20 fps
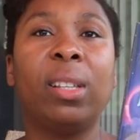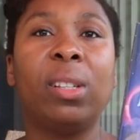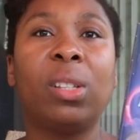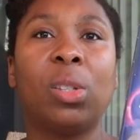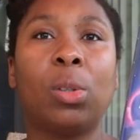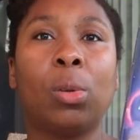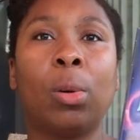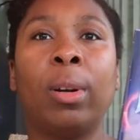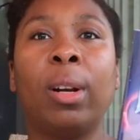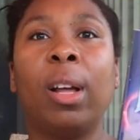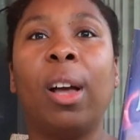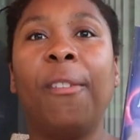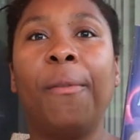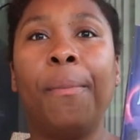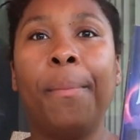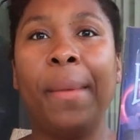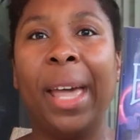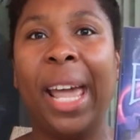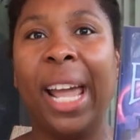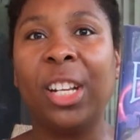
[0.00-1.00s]
this sort of
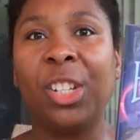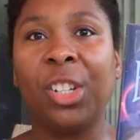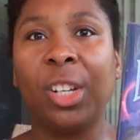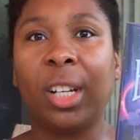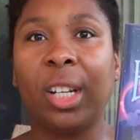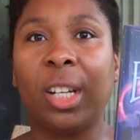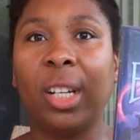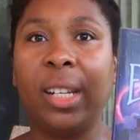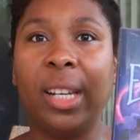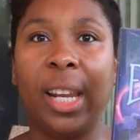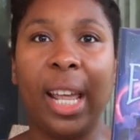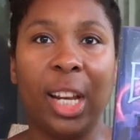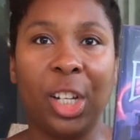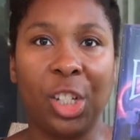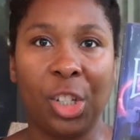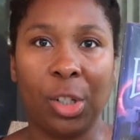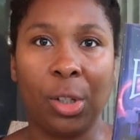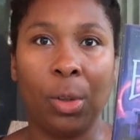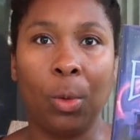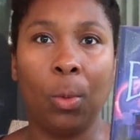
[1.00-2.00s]
magic
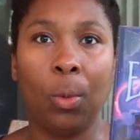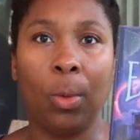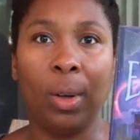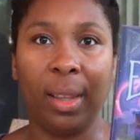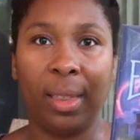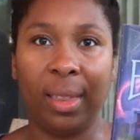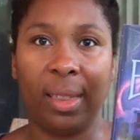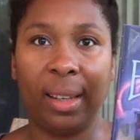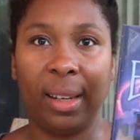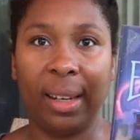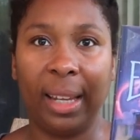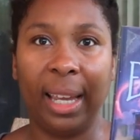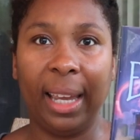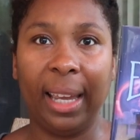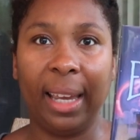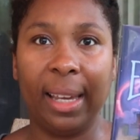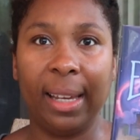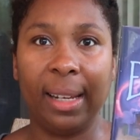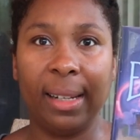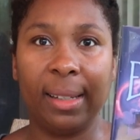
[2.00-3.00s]
connection with the
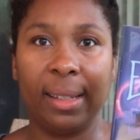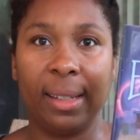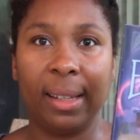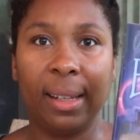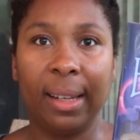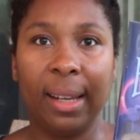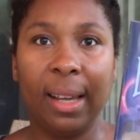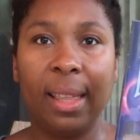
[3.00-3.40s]
land